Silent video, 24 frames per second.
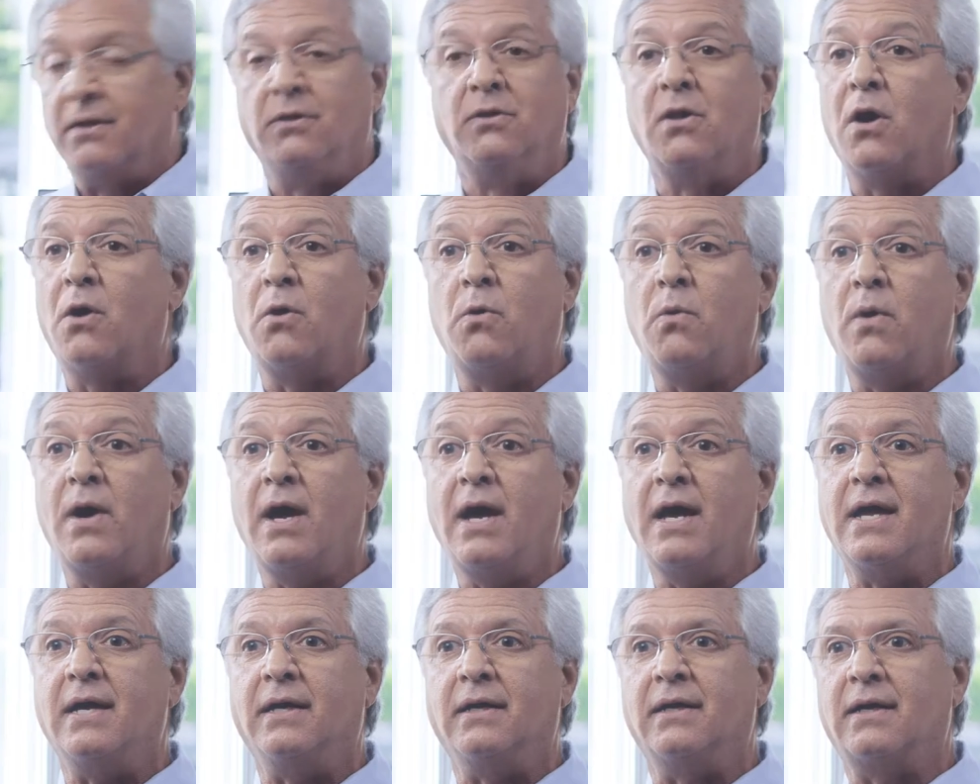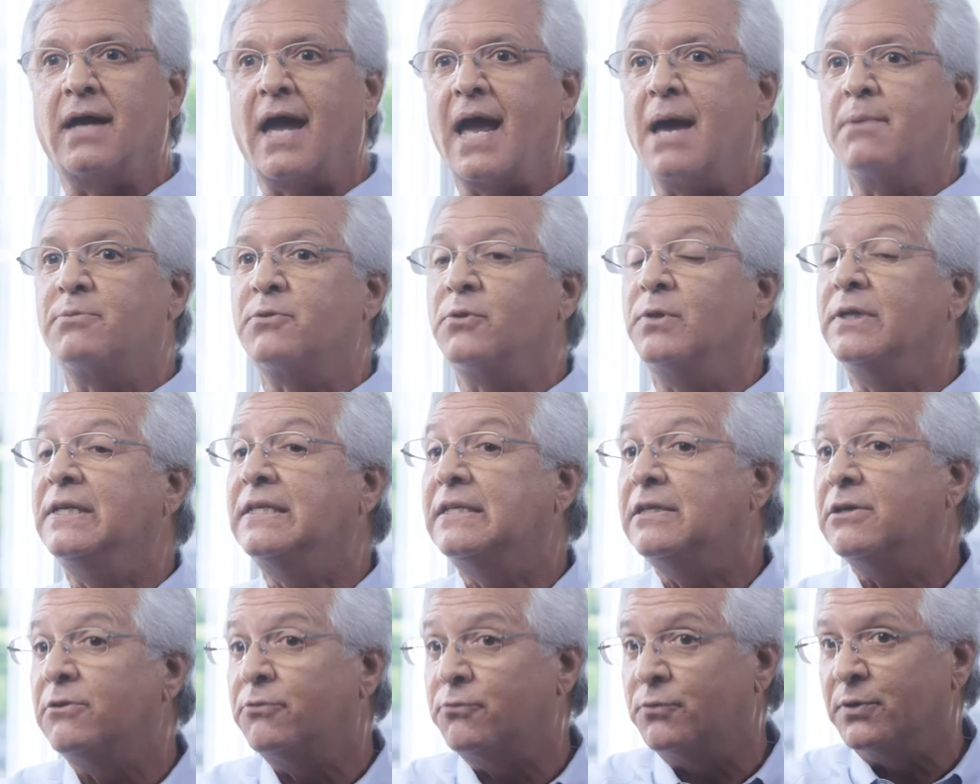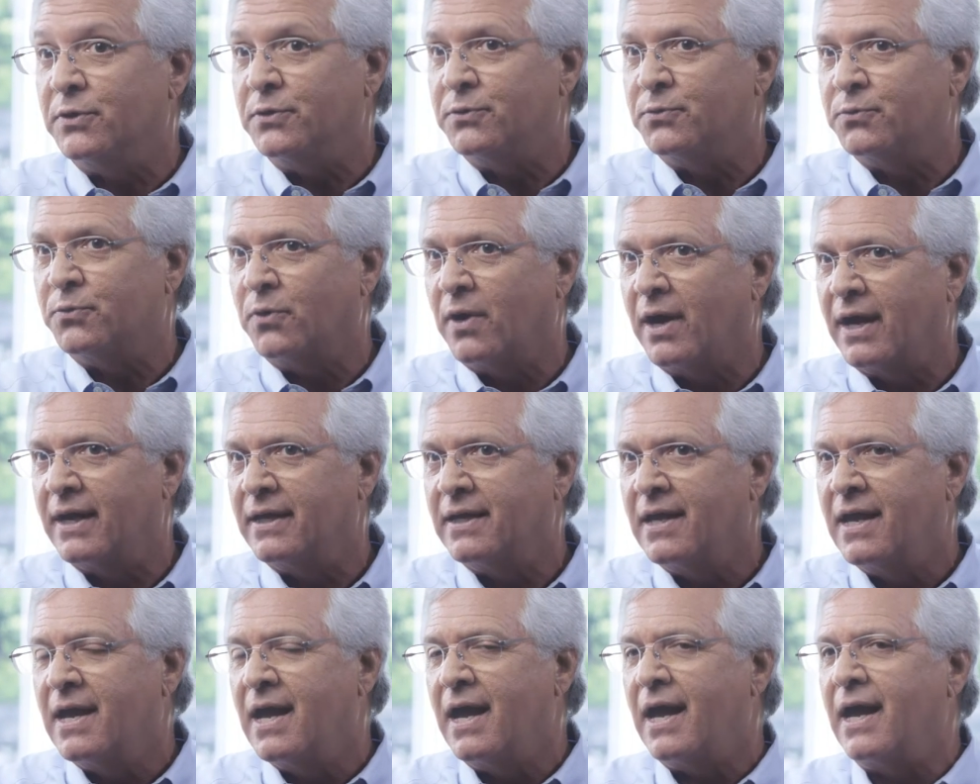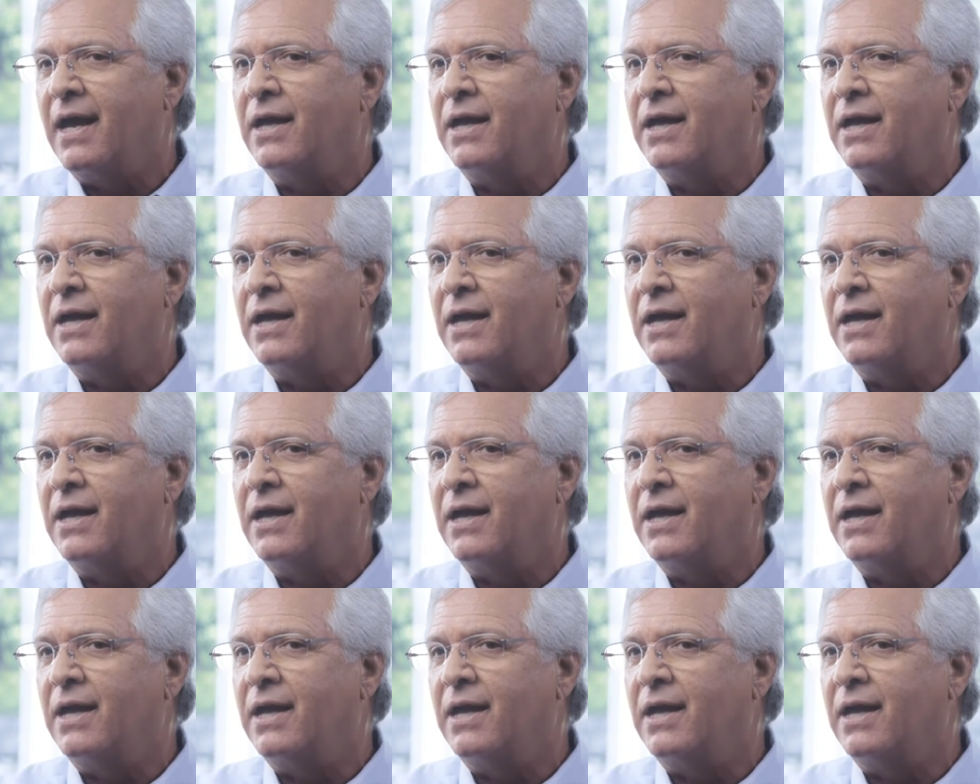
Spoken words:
No way, absolutely different, right?